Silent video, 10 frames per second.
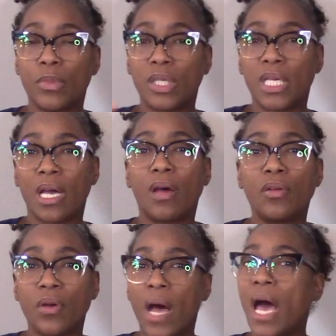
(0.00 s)
y'all
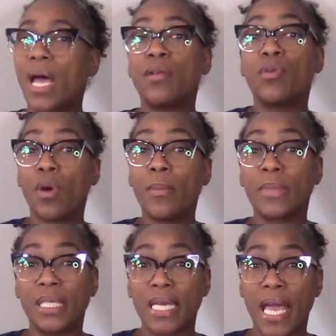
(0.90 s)
know I
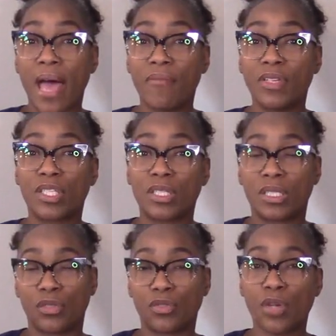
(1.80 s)
normally have a
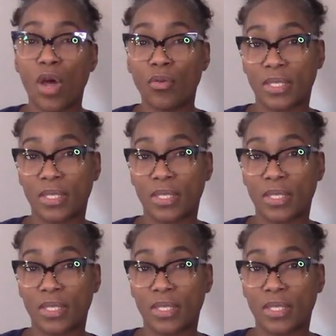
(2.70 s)
strong,